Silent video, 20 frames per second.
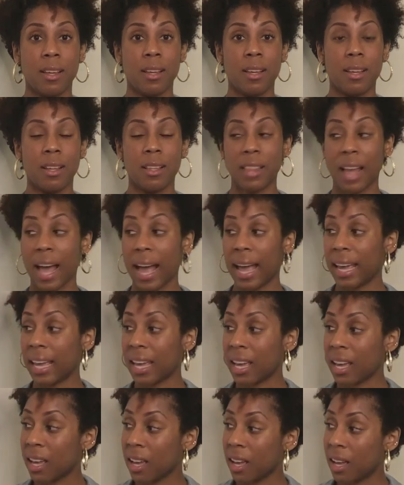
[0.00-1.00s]
Like,
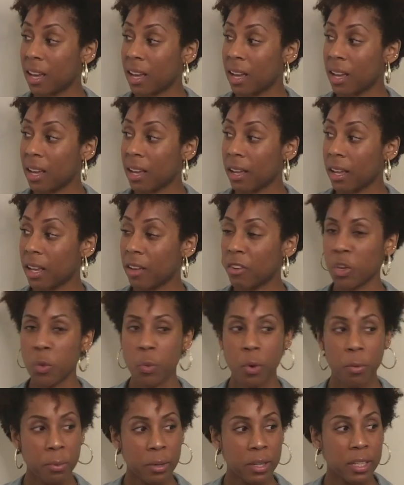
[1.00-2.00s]
you were
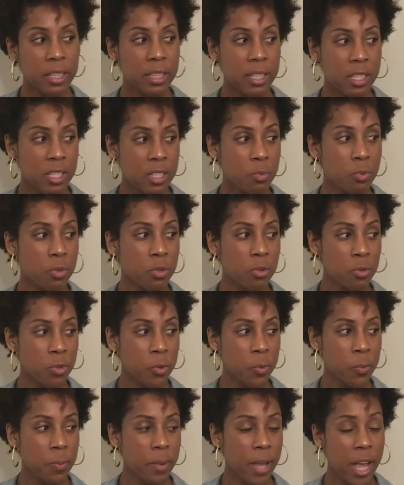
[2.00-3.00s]
put in this
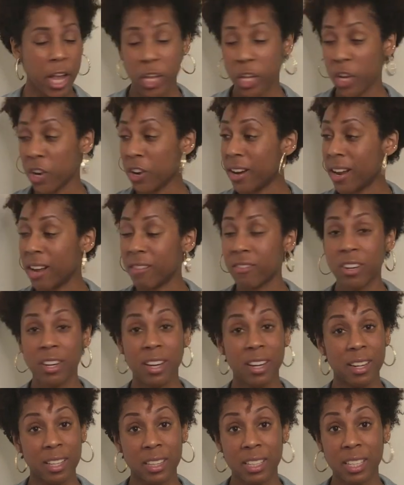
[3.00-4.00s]
room and you're never
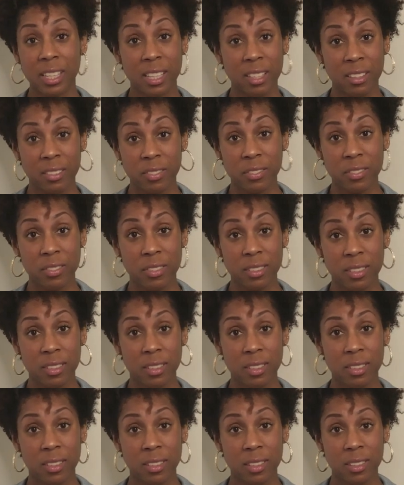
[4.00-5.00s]
gonna leave.
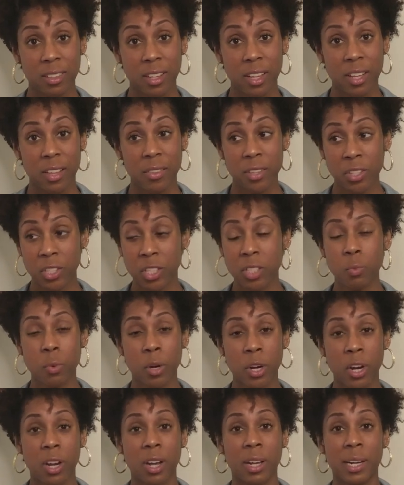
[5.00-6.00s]
This is where
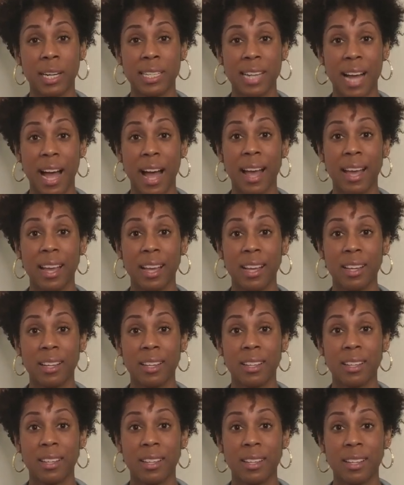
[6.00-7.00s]
you're gonna die.
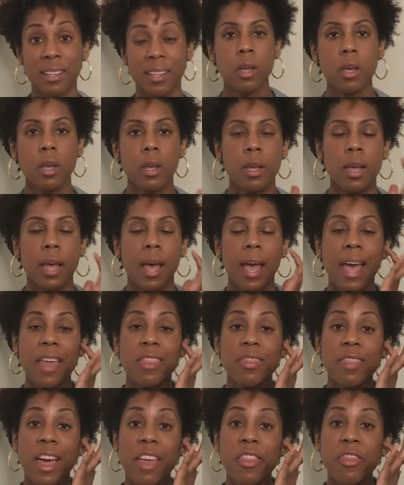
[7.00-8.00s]
And
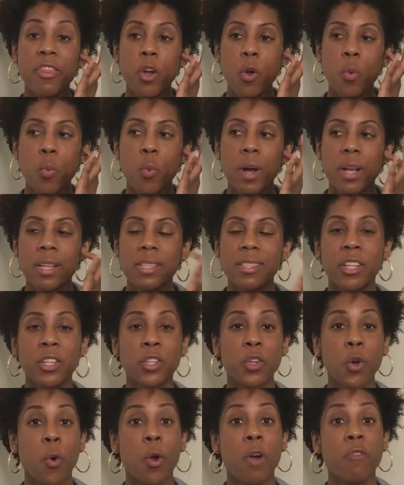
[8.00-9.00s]
then there was the
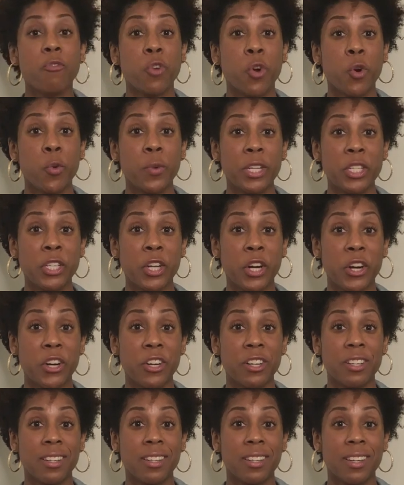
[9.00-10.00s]
door of no return.
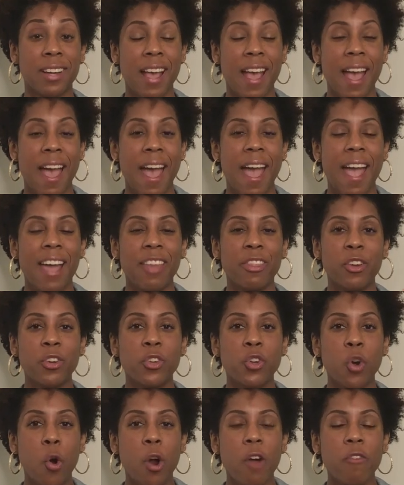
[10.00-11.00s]
And the
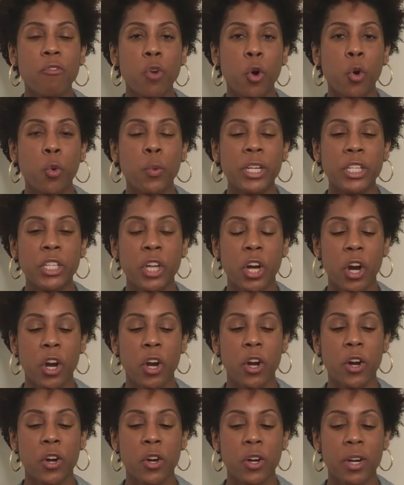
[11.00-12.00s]
door of no
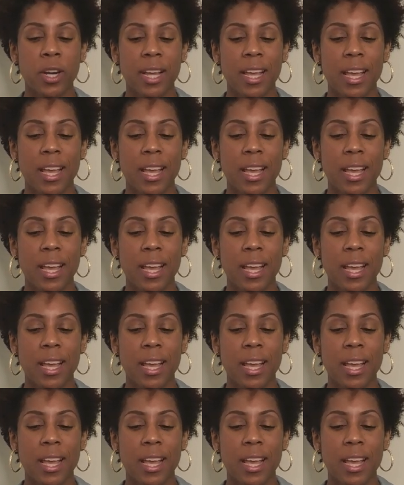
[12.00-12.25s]
return